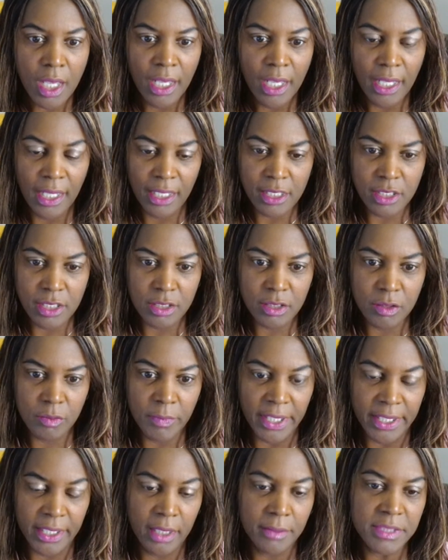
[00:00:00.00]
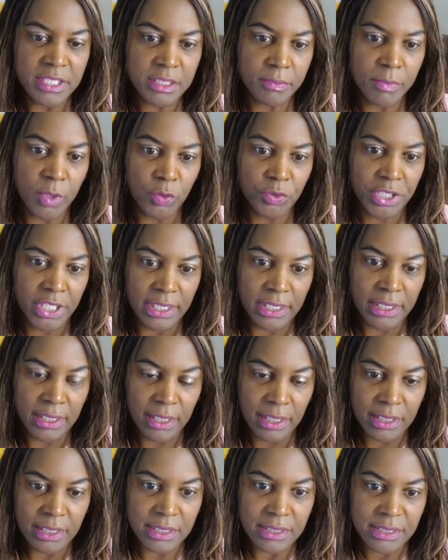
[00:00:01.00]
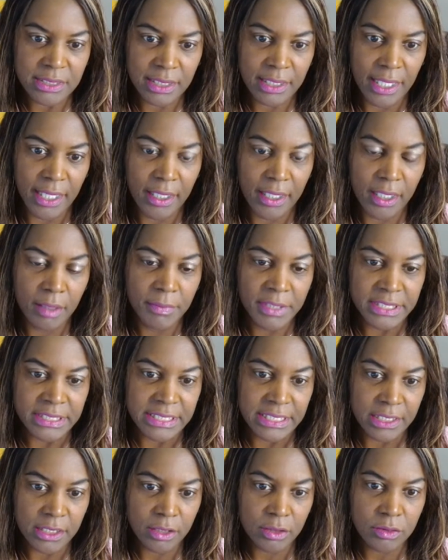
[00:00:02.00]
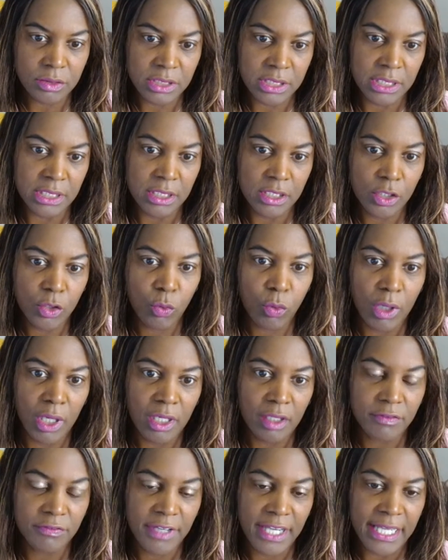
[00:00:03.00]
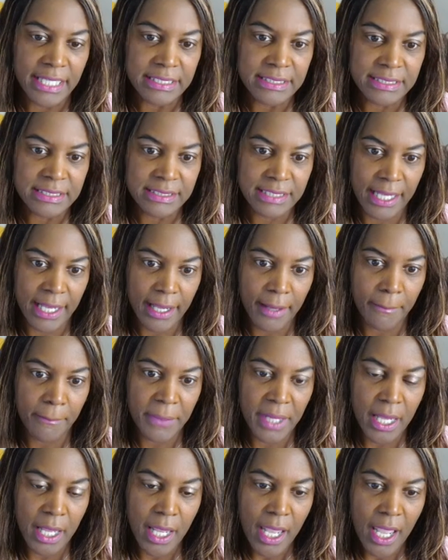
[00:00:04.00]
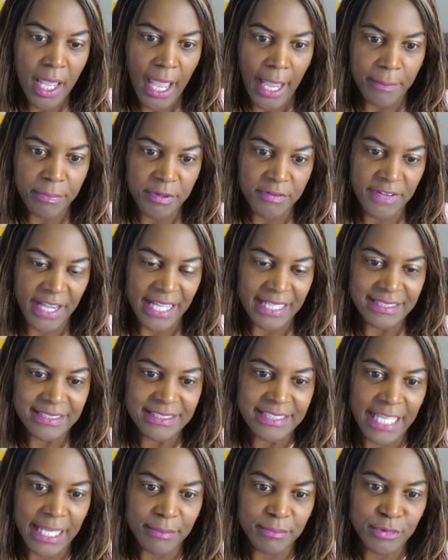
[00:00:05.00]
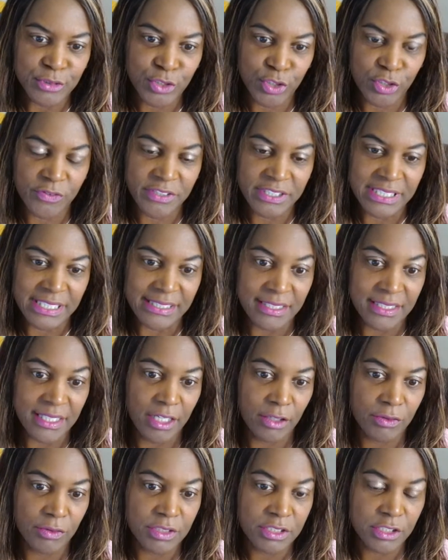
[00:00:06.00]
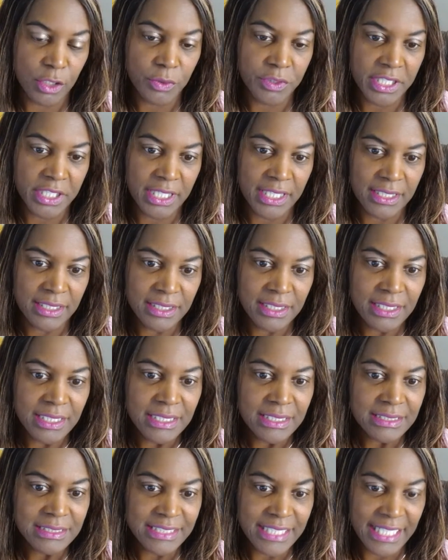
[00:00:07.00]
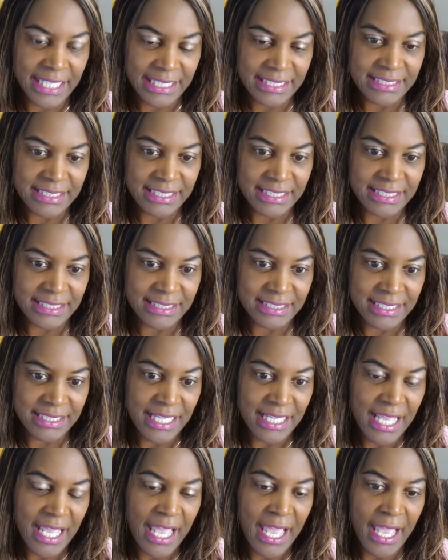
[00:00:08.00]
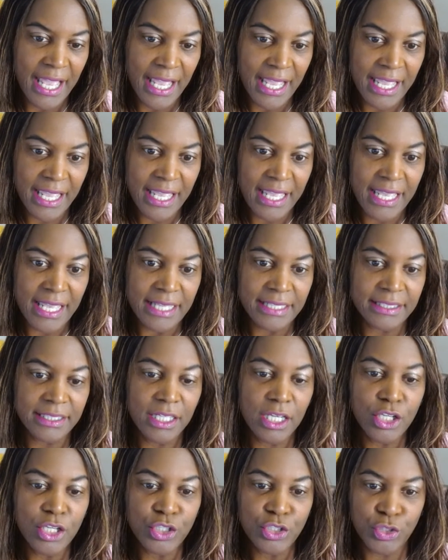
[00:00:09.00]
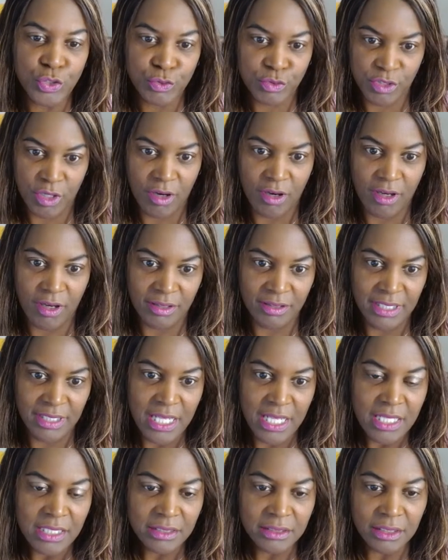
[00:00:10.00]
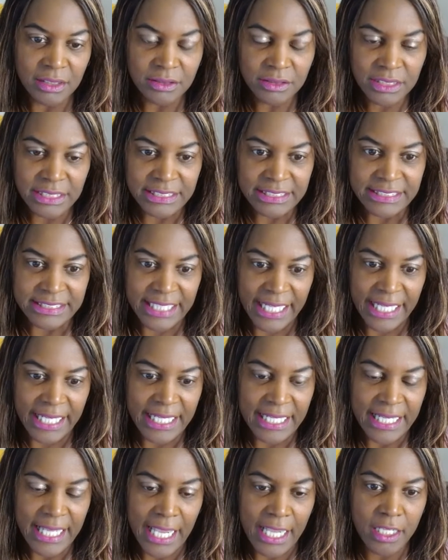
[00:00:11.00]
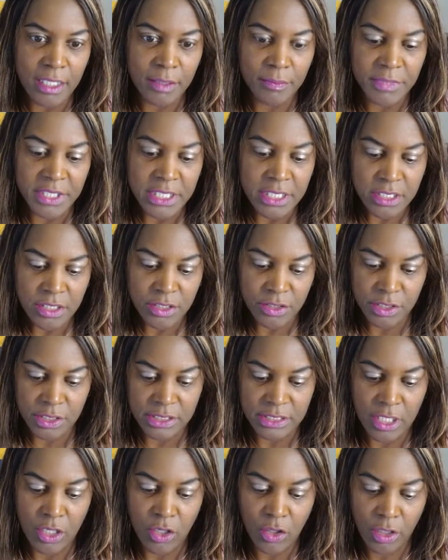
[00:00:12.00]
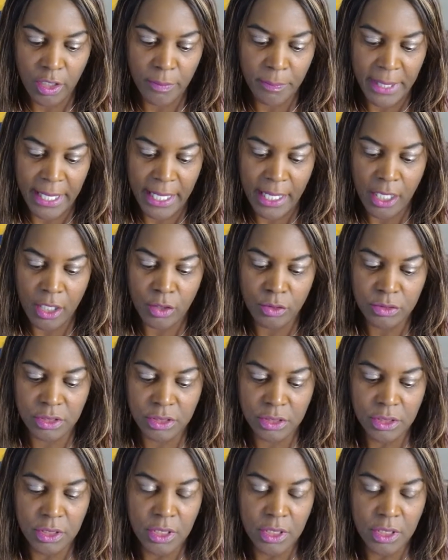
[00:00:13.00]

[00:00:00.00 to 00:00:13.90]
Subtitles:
Hello, my name is Mona Ellis, and I am a DOT qualified SAP. I provide SAP services in Arizona, Texas, and Utah. So today I am here to talk about